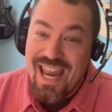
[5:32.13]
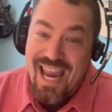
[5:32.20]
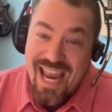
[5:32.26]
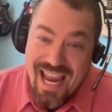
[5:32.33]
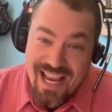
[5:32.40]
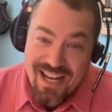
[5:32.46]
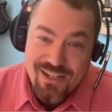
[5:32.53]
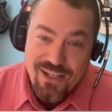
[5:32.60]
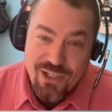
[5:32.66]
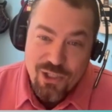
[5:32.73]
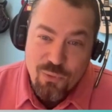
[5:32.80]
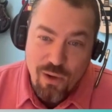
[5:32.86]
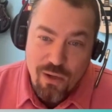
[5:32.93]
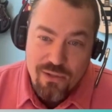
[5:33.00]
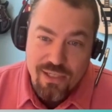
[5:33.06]
And
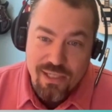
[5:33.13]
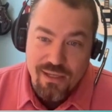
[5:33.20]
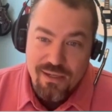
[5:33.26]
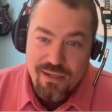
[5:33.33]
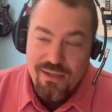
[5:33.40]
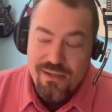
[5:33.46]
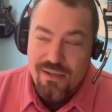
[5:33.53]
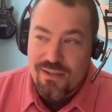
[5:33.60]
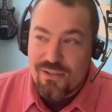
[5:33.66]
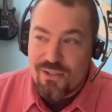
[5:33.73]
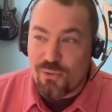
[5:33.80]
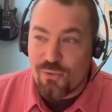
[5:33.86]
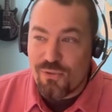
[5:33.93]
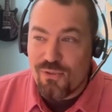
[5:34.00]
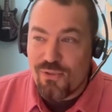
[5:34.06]
quality.
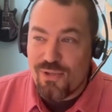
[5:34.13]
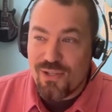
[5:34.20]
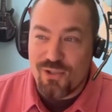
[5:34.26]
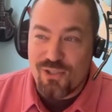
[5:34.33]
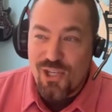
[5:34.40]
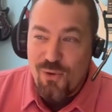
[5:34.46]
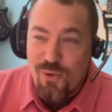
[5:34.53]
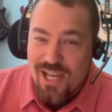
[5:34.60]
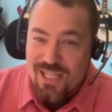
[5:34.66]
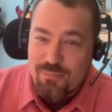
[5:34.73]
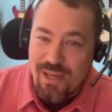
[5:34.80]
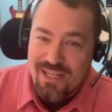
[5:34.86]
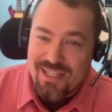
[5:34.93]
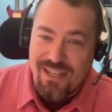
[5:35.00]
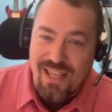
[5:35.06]
So then there's two
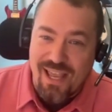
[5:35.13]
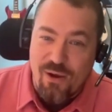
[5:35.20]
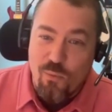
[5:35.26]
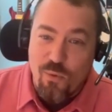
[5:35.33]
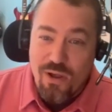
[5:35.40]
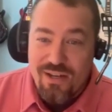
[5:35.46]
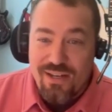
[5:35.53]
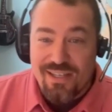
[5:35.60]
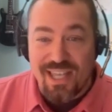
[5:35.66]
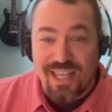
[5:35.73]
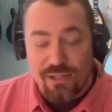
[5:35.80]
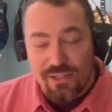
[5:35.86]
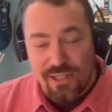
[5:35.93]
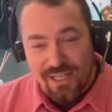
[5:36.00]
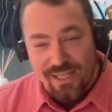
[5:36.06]
aspects to that. One is
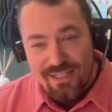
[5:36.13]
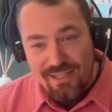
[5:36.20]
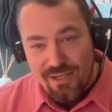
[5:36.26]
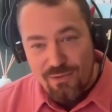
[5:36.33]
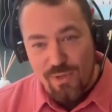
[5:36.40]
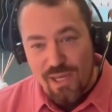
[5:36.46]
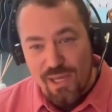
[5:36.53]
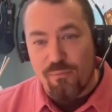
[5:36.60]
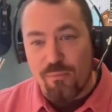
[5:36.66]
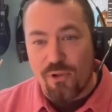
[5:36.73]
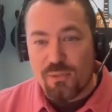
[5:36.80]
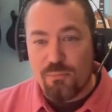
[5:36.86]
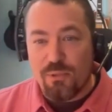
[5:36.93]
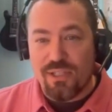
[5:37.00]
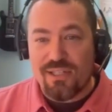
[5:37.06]
that, like I said, we have
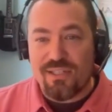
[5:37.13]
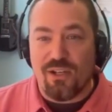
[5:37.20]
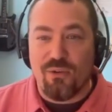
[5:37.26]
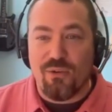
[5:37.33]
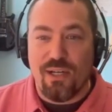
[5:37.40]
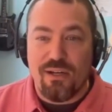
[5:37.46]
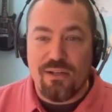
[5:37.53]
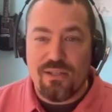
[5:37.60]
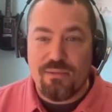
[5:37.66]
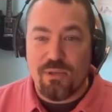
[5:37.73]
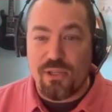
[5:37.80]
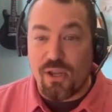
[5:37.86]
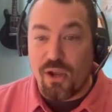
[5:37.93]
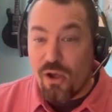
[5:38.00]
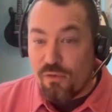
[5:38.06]
multiple accelerators,
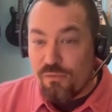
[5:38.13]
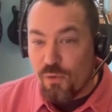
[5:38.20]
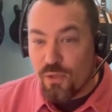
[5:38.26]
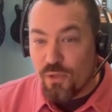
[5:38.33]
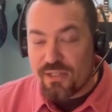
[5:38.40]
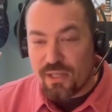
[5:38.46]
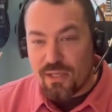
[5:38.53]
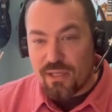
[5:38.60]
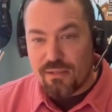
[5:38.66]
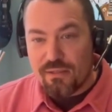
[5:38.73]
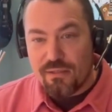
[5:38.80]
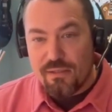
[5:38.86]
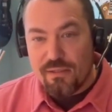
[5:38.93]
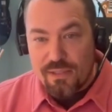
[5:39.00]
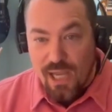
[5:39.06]
but they all focus on
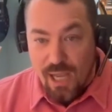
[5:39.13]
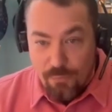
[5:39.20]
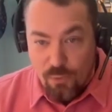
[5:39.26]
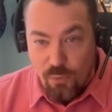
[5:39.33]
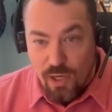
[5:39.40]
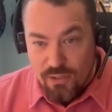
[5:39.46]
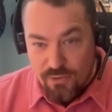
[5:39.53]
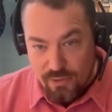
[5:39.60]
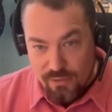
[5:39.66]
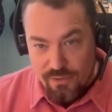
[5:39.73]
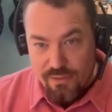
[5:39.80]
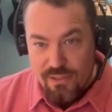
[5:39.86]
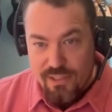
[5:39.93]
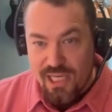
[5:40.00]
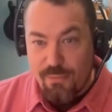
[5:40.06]
top quadrant
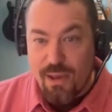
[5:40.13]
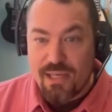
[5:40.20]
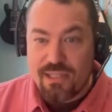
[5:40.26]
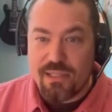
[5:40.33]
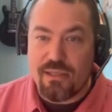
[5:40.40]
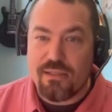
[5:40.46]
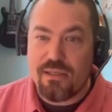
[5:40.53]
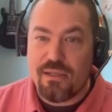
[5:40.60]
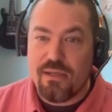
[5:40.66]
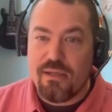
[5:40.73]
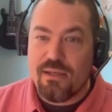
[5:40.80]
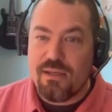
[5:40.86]
CMSs.